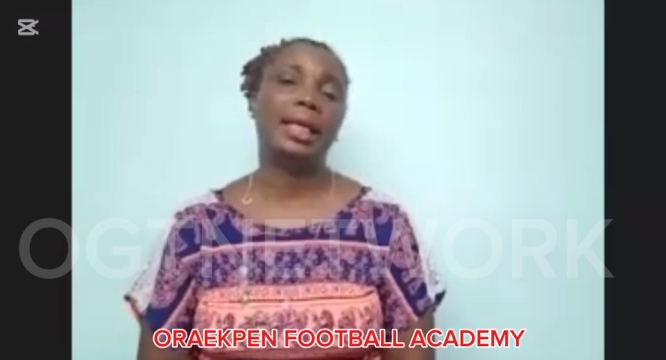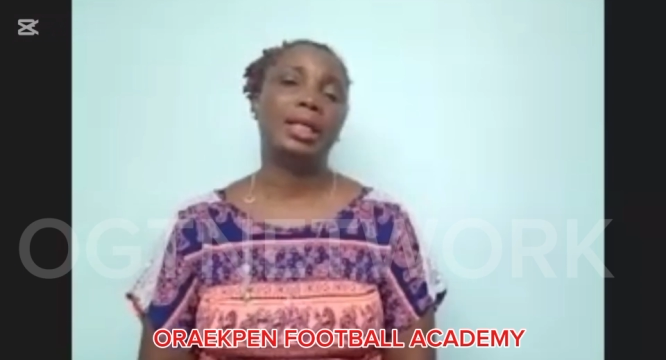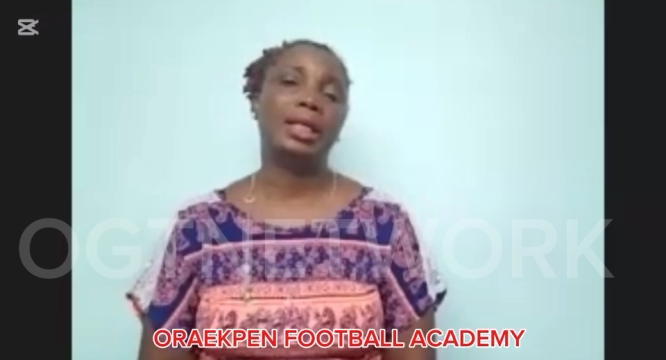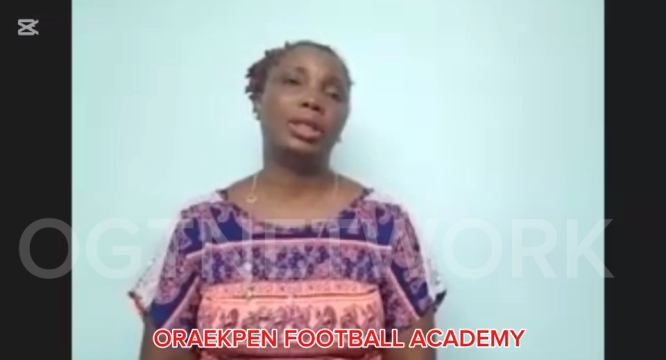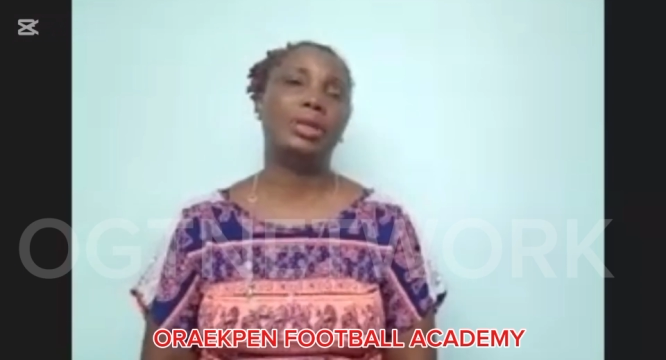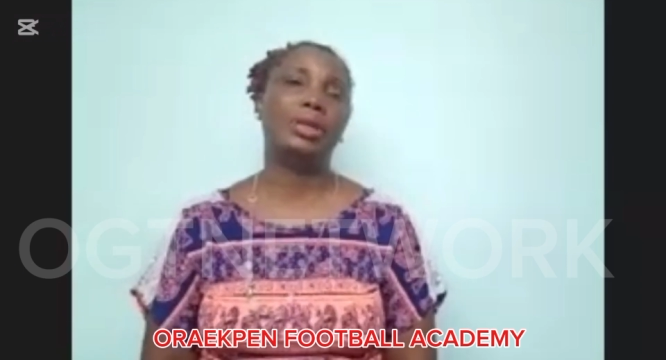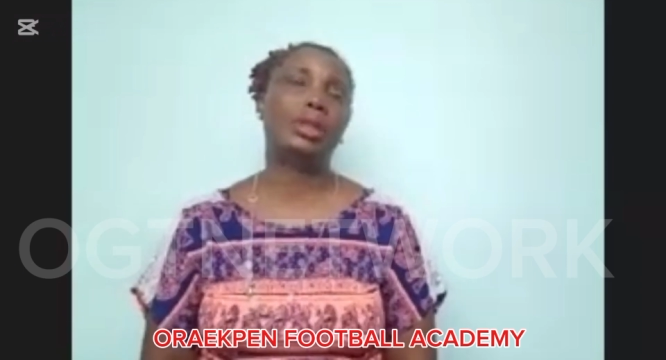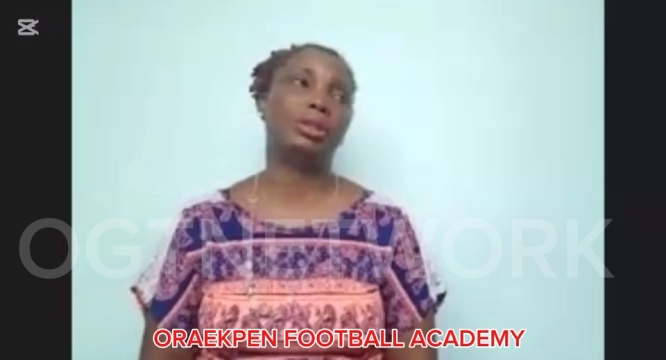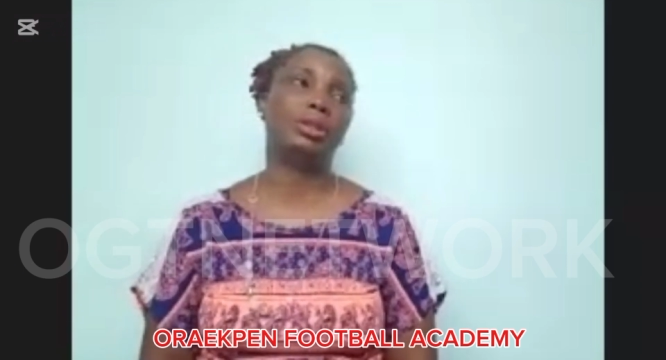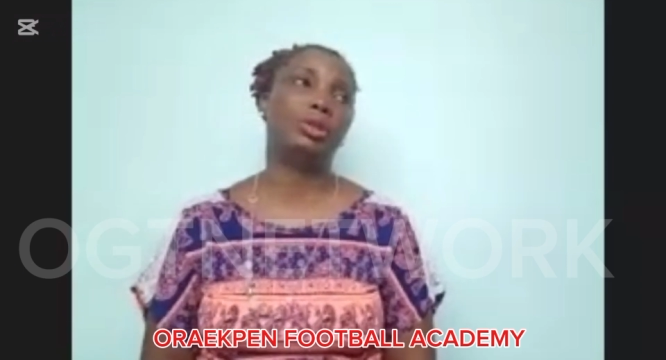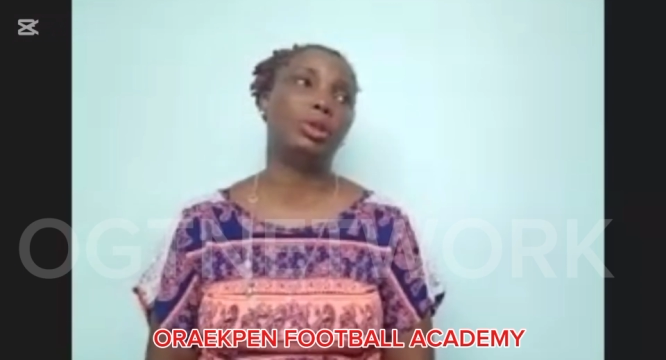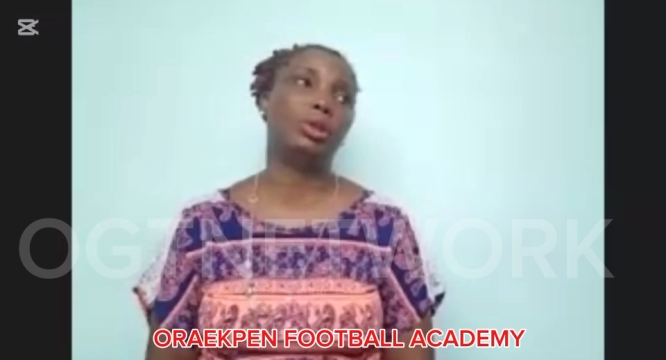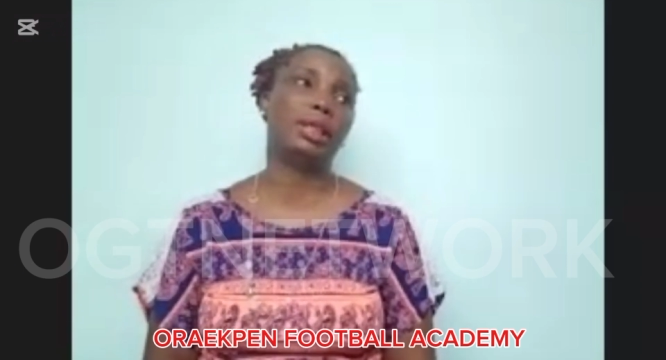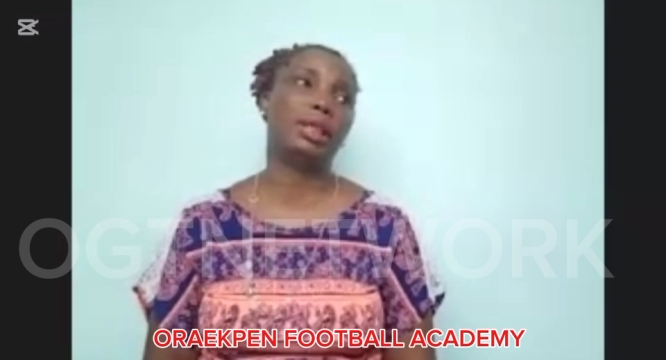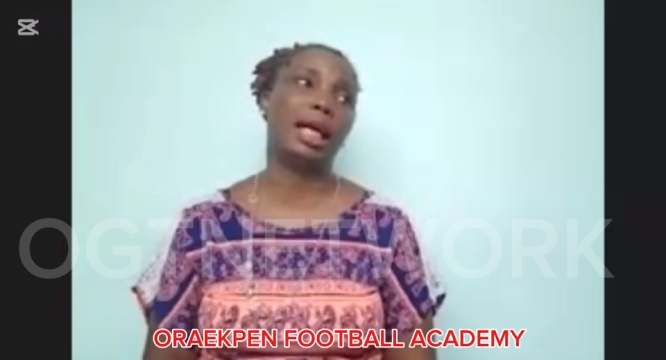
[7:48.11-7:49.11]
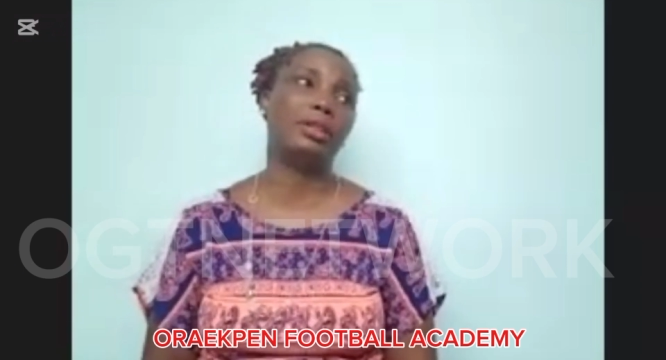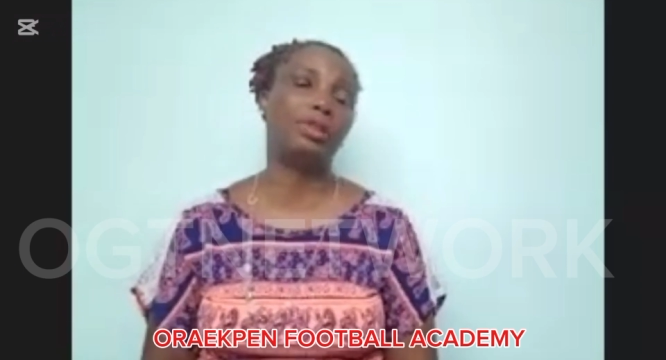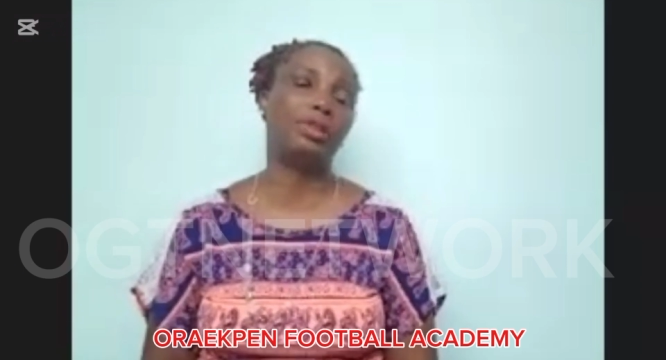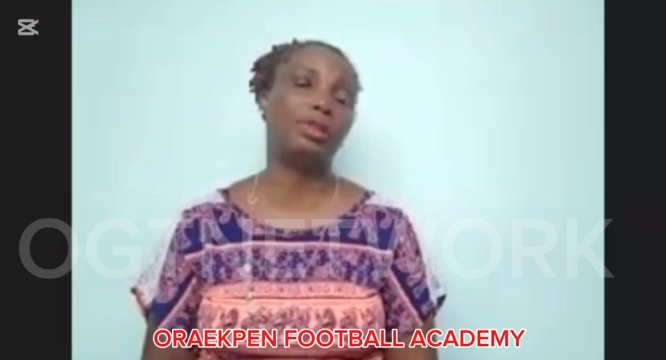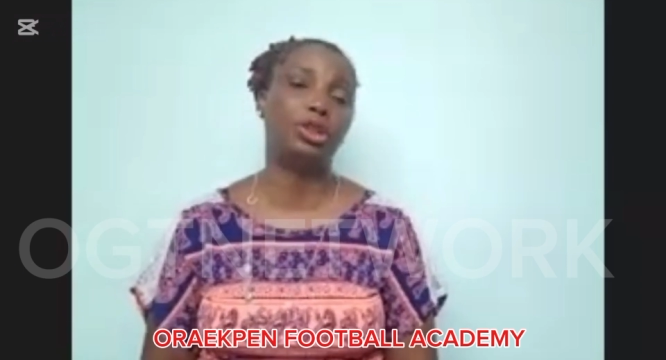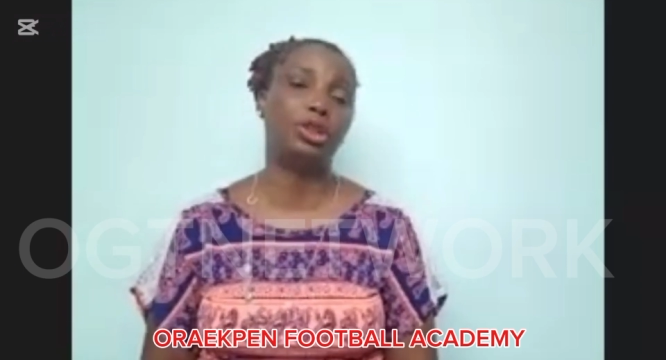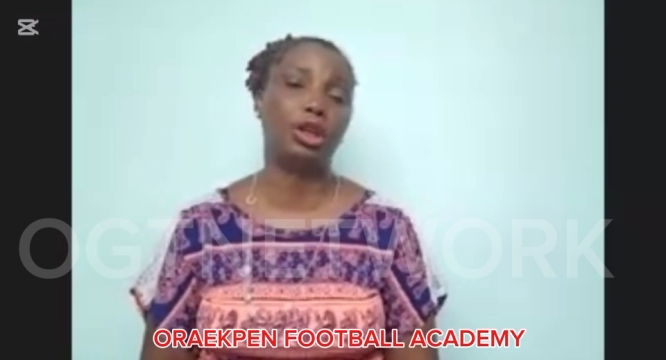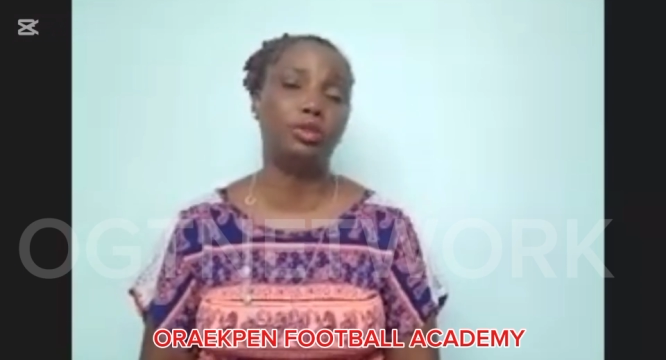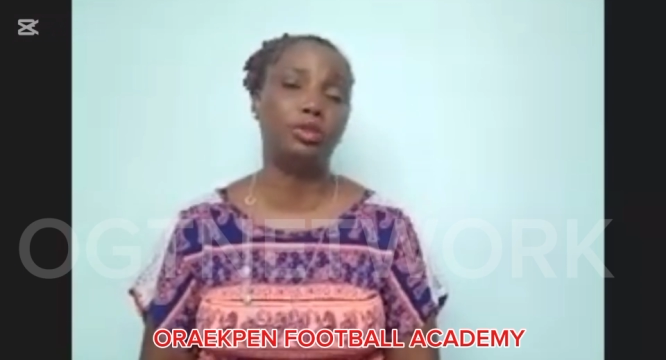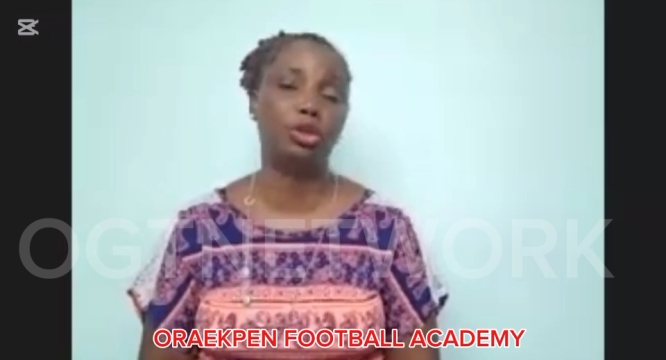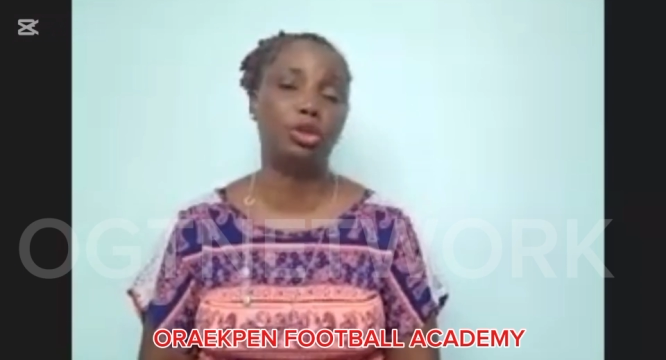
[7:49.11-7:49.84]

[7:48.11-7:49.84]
The youths are the future of